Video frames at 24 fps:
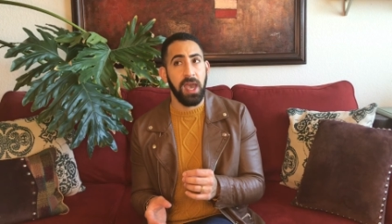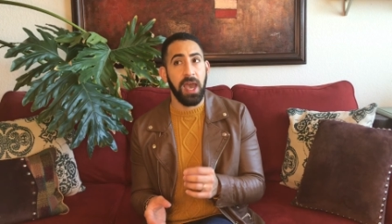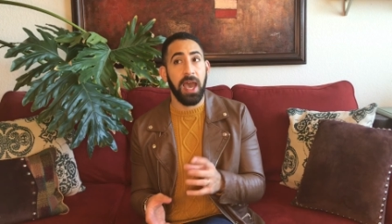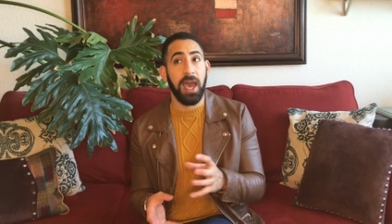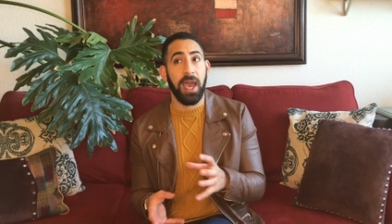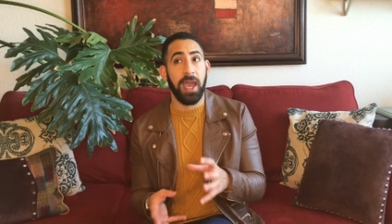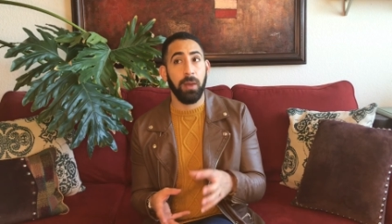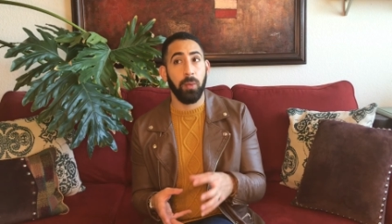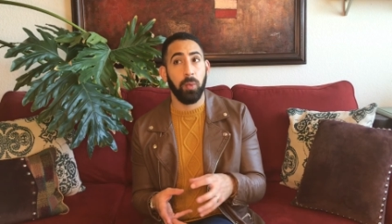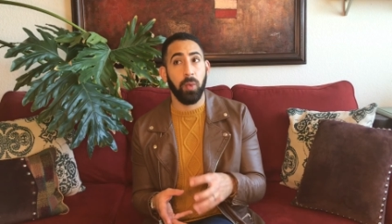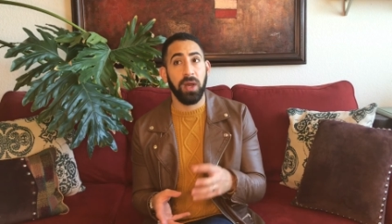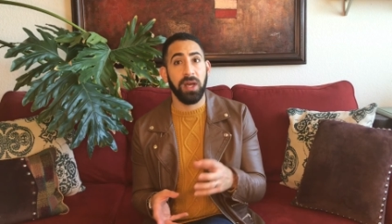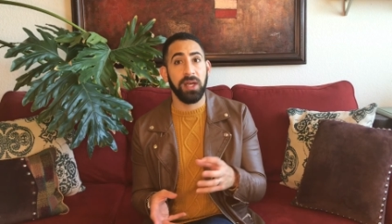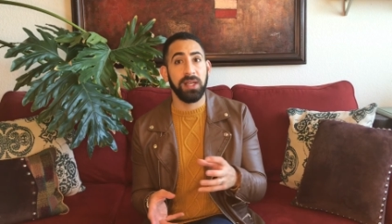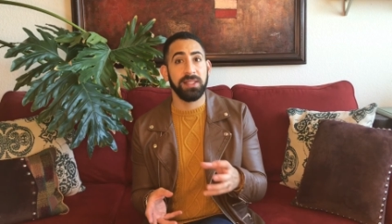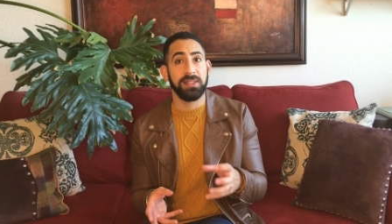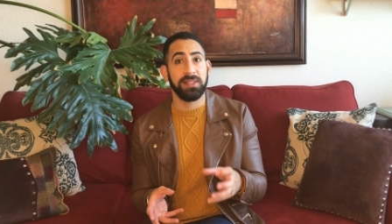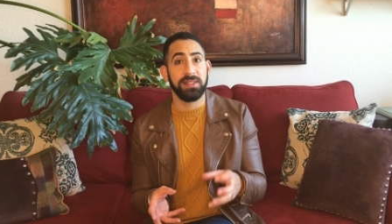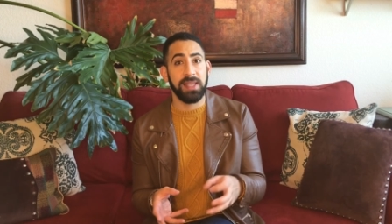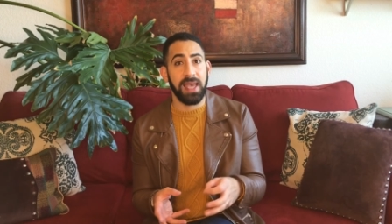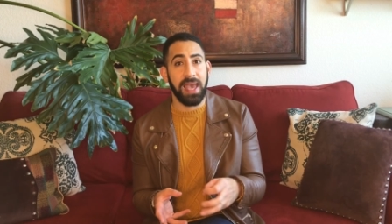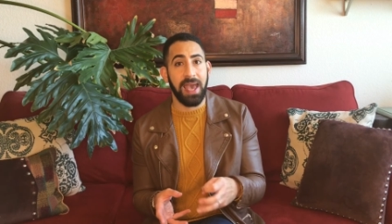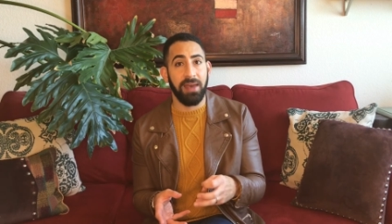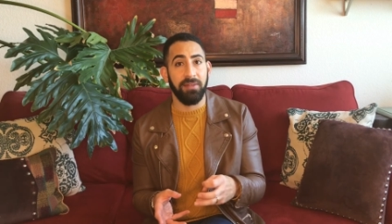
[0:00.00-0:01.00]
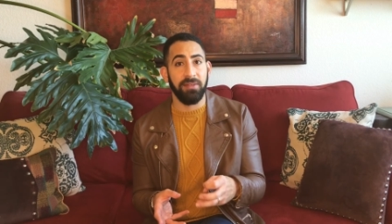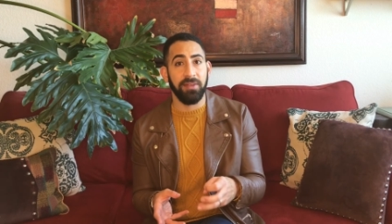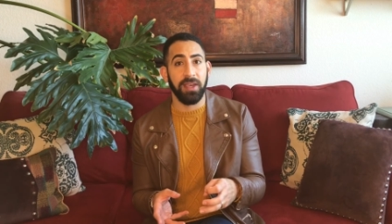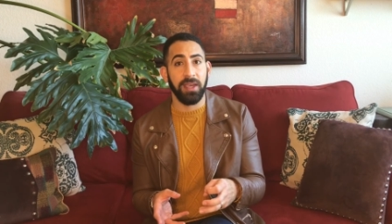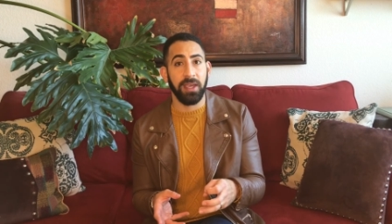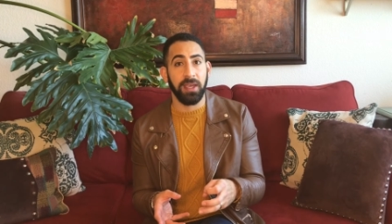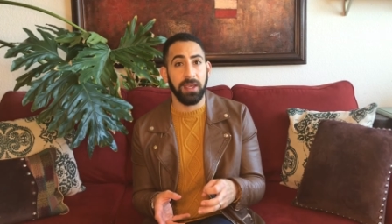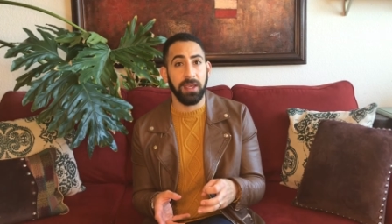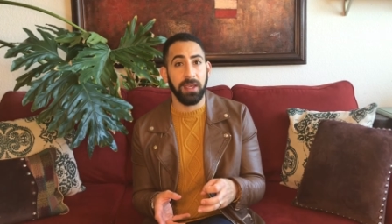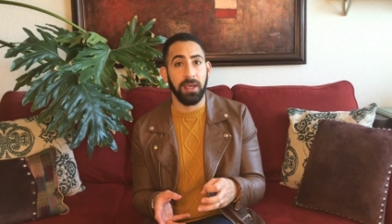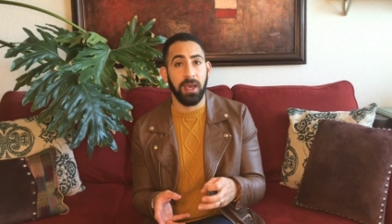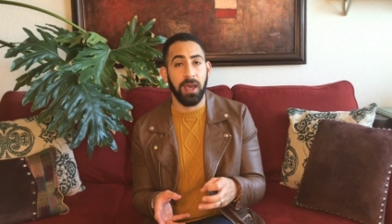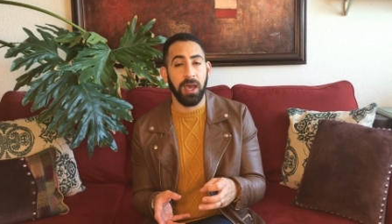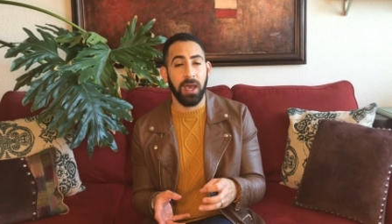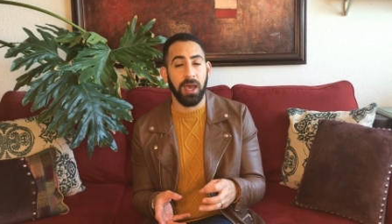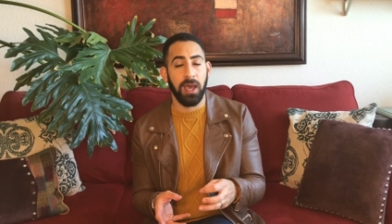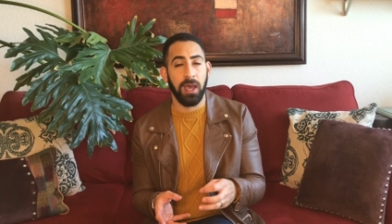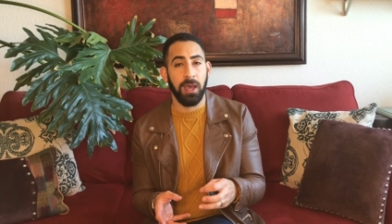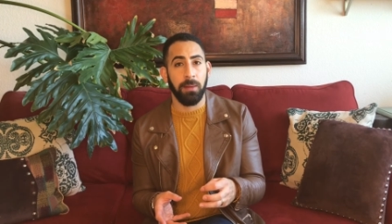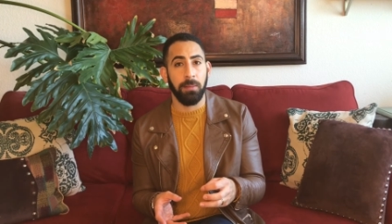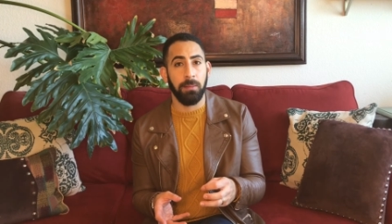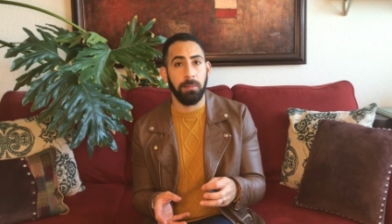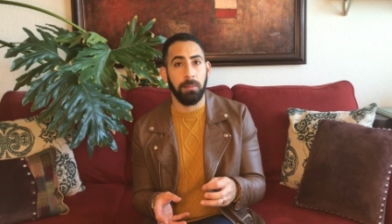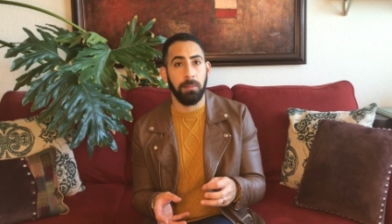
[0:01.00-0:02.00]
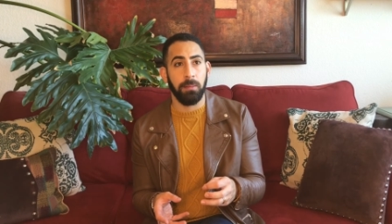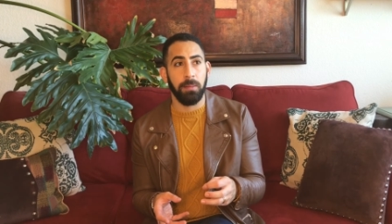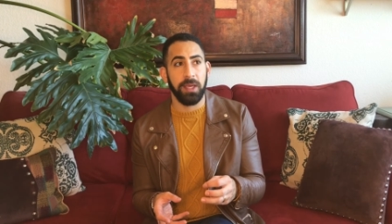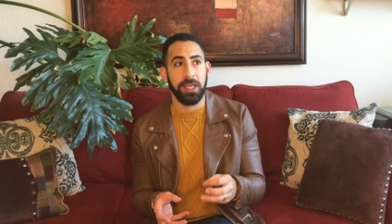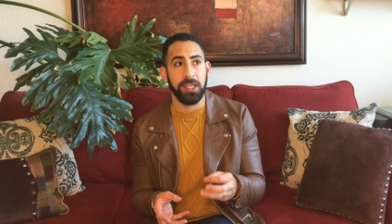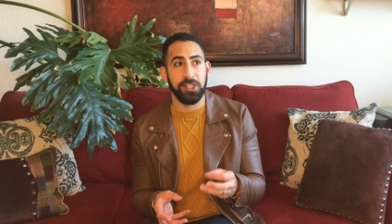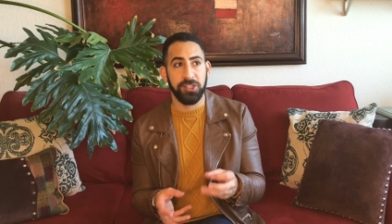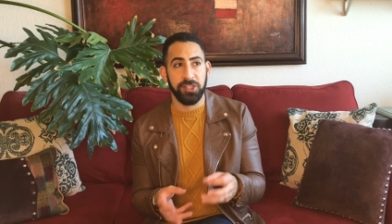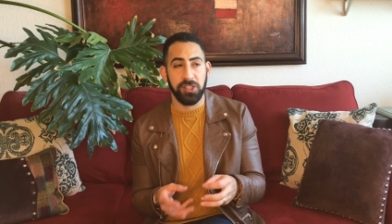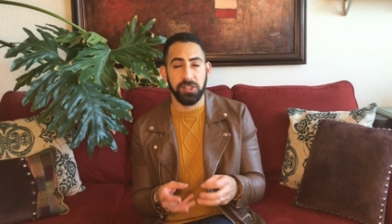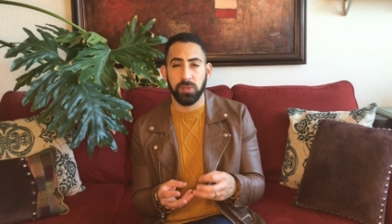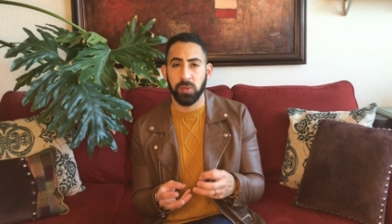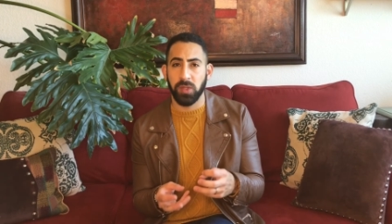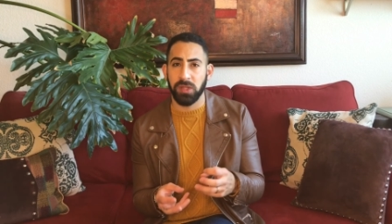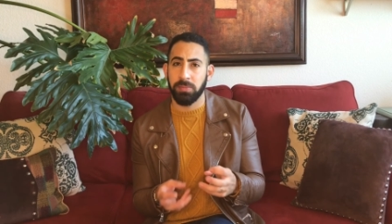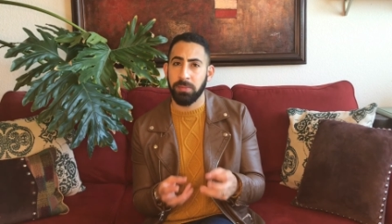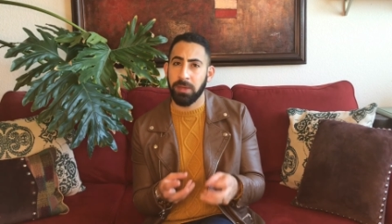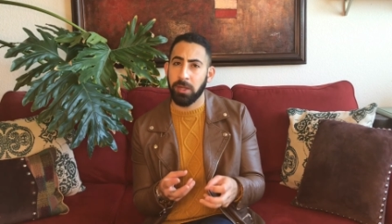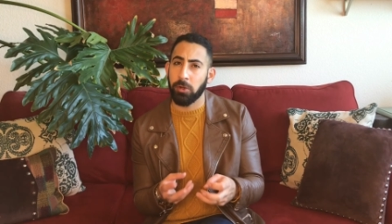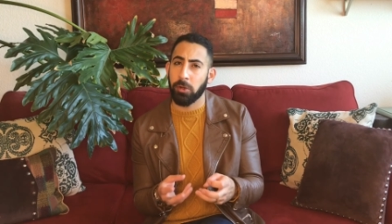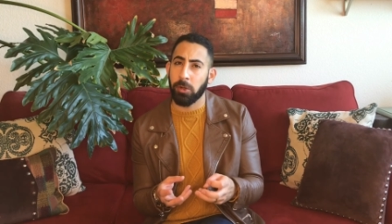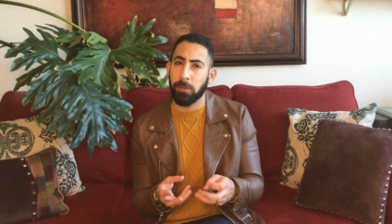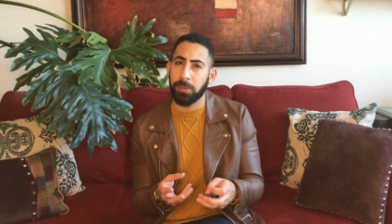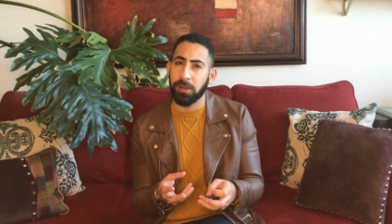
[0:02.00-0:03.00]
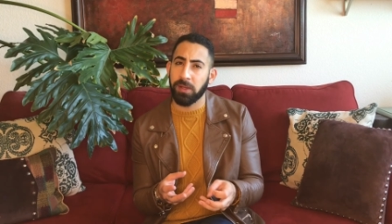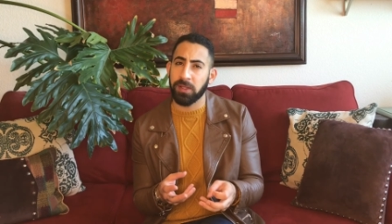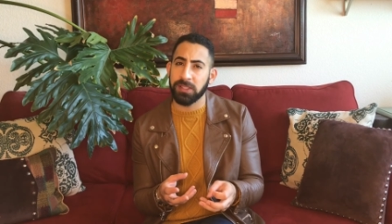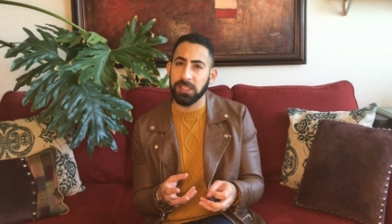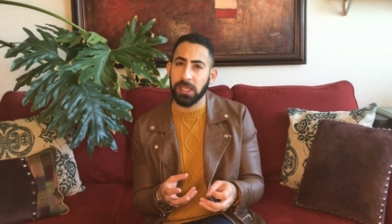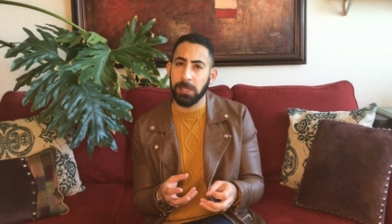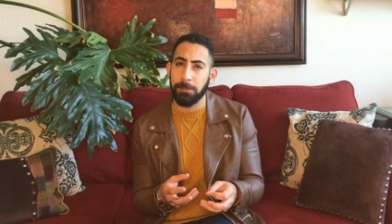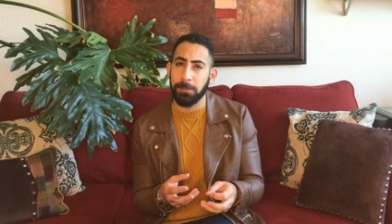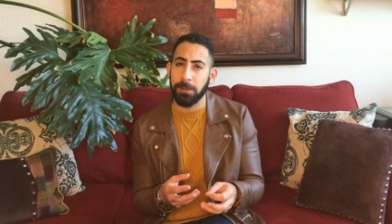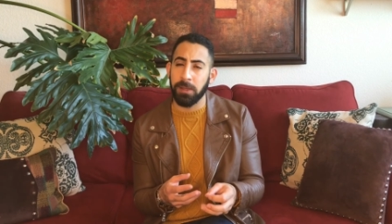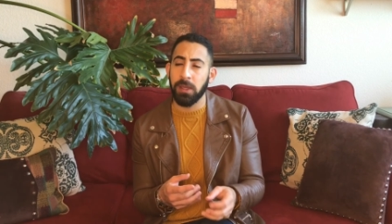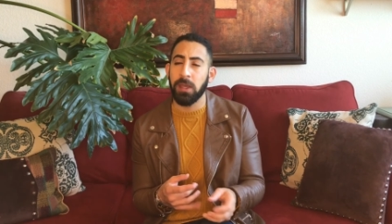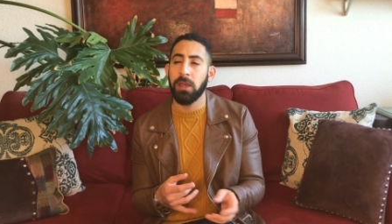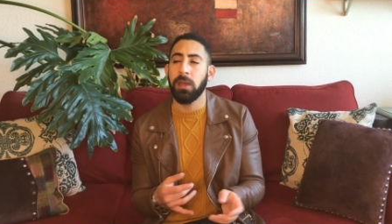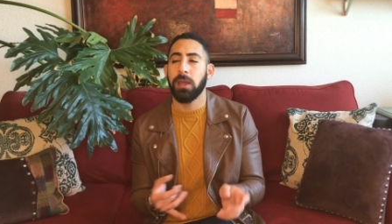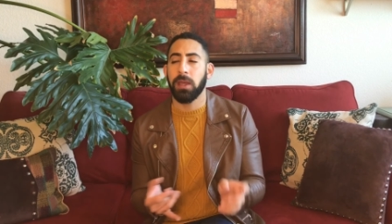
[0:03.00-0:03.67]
I was having um, issues with mineral buildup,